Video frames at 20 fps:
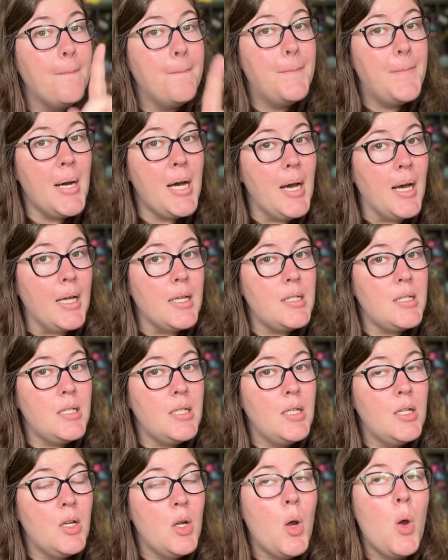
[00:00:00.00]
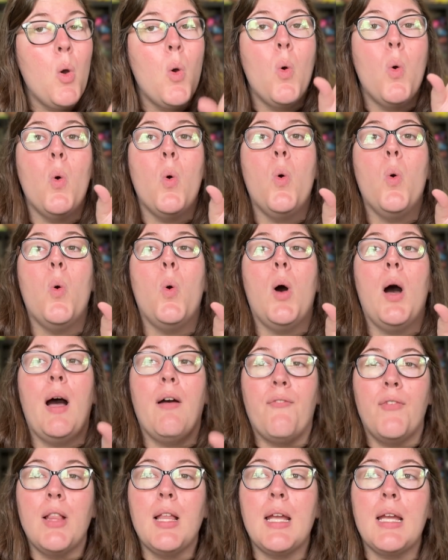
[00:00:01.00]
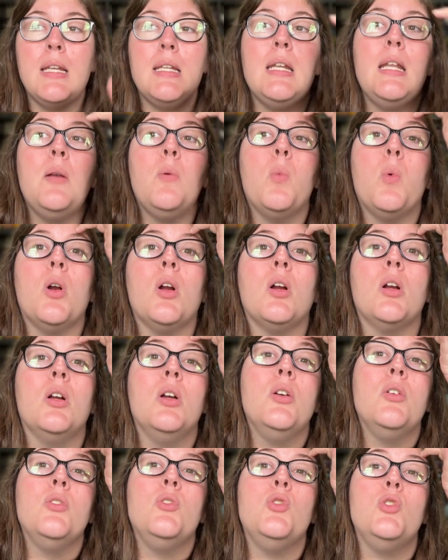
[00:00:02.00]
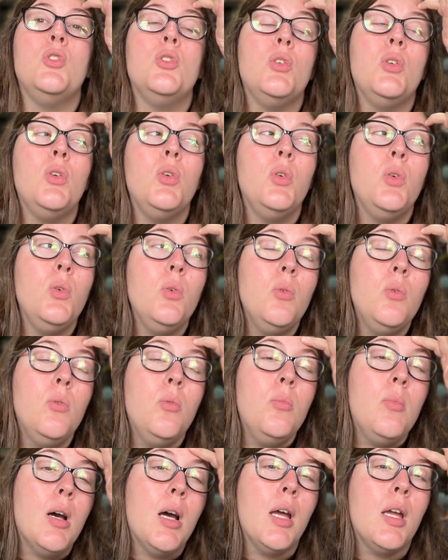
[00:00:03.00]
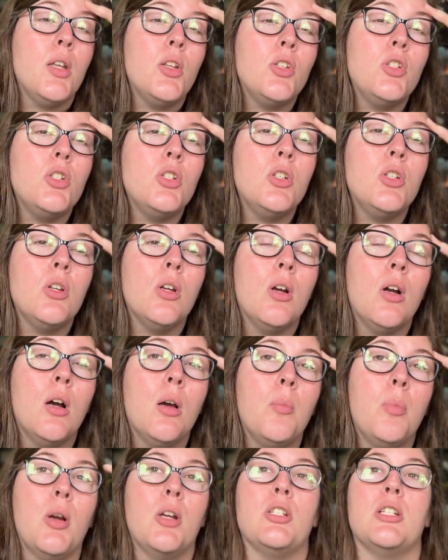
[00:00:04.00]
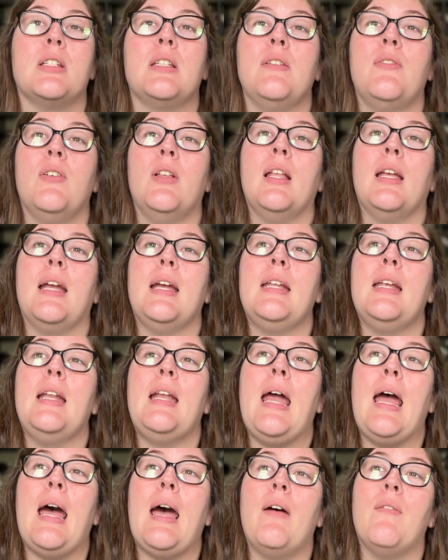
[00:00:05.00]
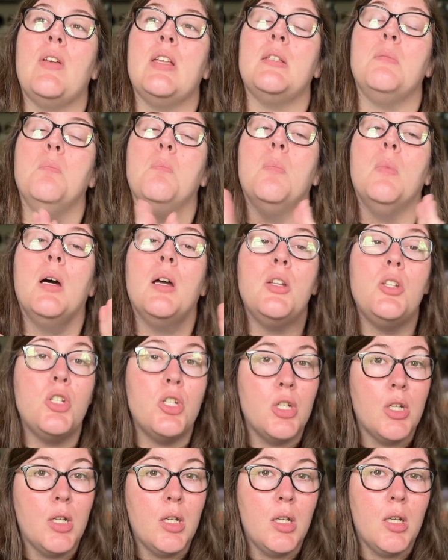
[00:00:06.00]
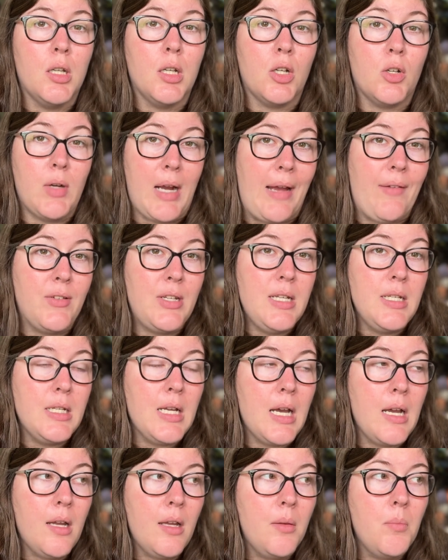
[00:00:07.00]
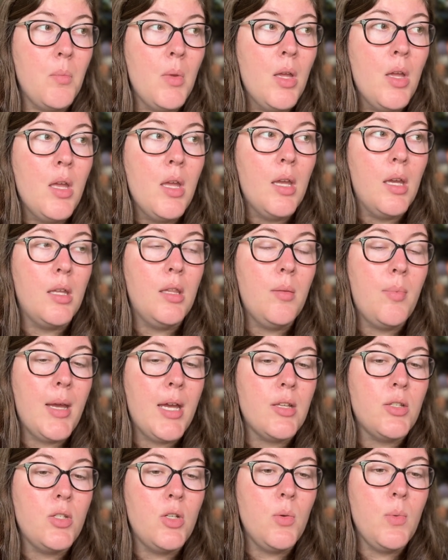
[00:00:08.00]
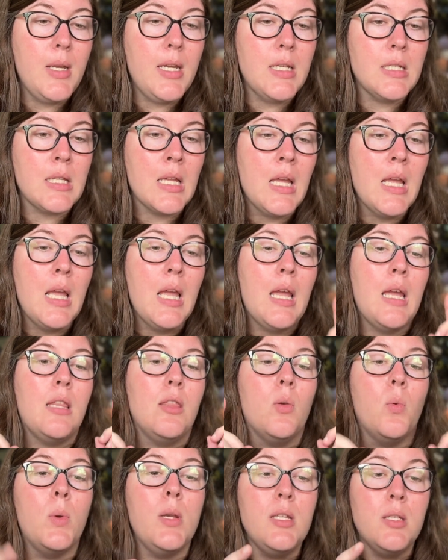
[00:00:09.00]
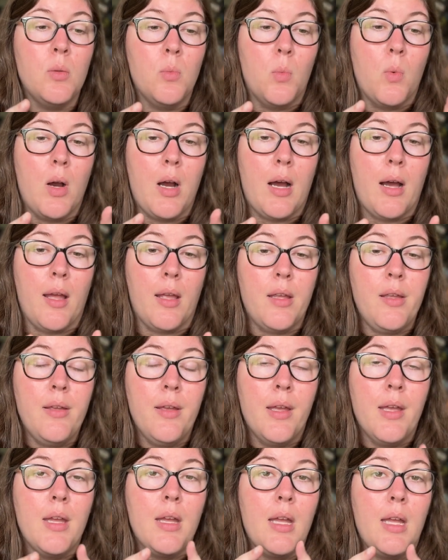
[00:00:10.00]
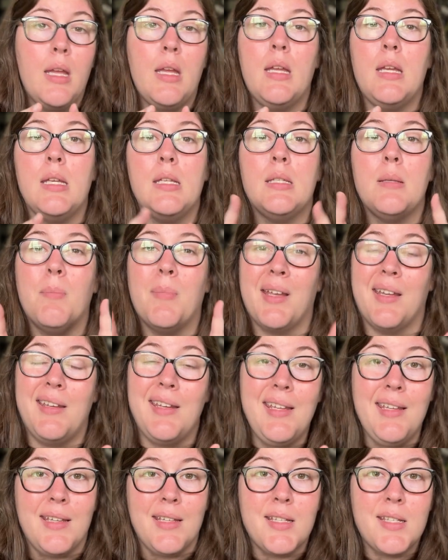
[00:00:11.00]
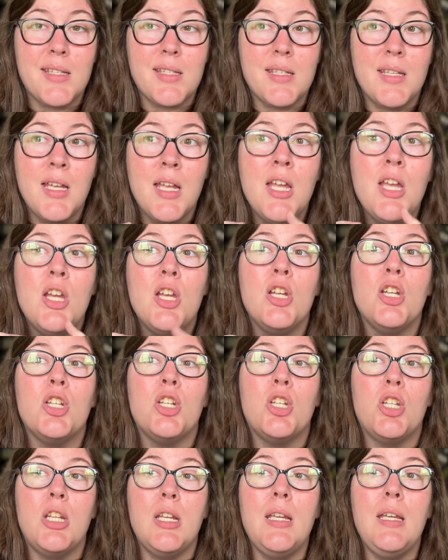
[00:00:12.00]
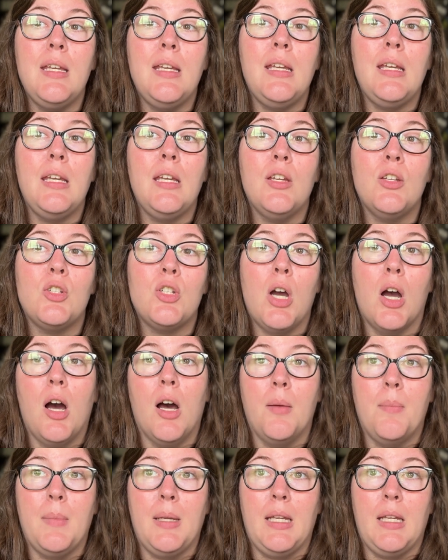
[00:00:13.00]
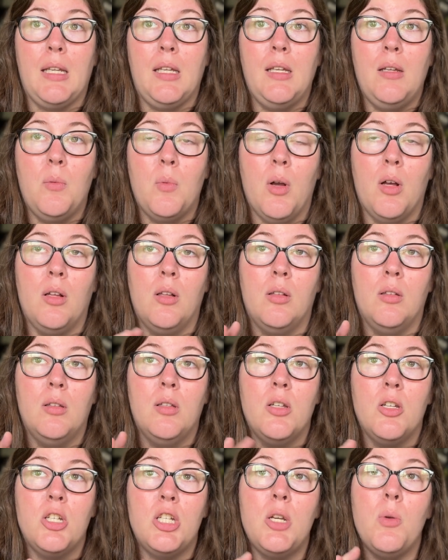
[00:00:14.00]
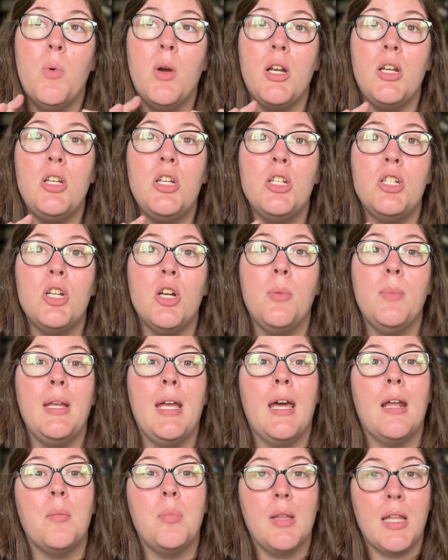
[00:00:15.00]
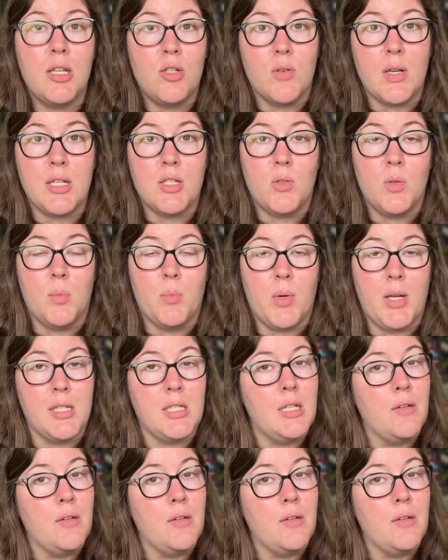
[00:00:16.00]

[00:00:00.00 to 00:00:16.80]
But I feel like I didn't work too much on projects. I feel like I didn't have as much crafting time in the past 2 weeks. And the reason why is my niece, she taught me, well, she wanted to show me how to play Dress to Impress.